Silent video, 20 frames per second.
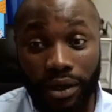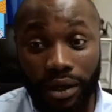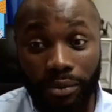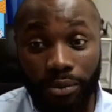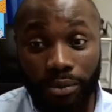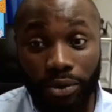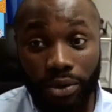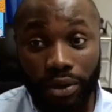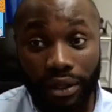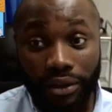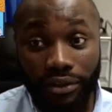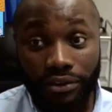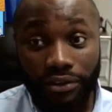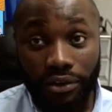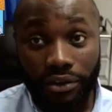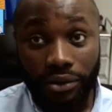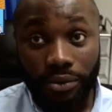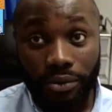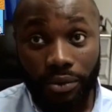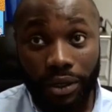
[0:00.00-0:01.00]
more
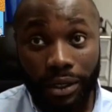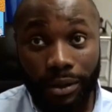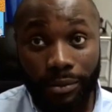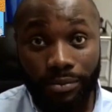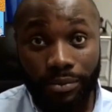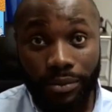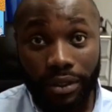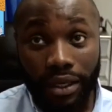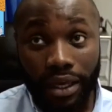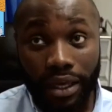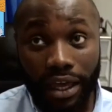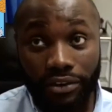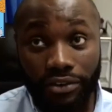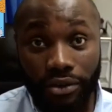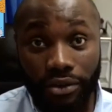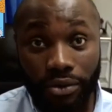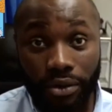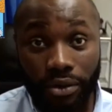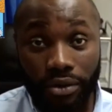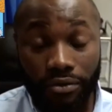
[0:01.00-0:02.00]
likely to catch
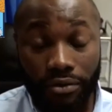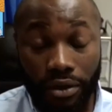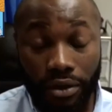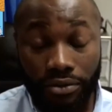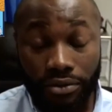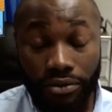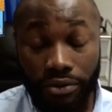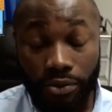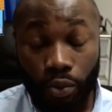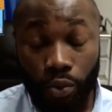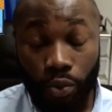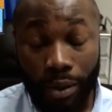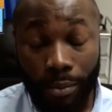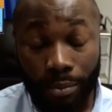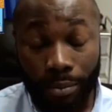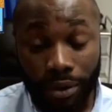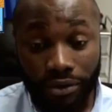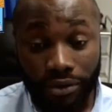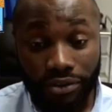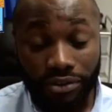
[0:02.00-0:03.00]
the coronavirus if one
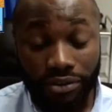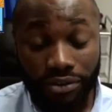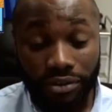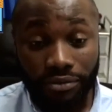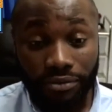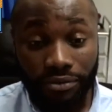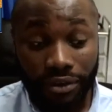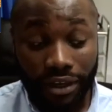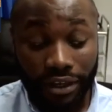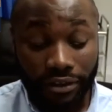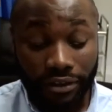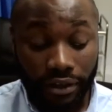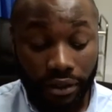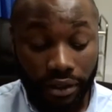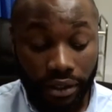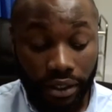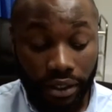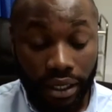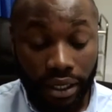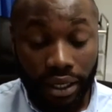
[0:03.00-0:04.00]
person's affected,
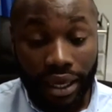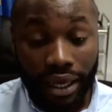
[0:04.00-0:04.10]
and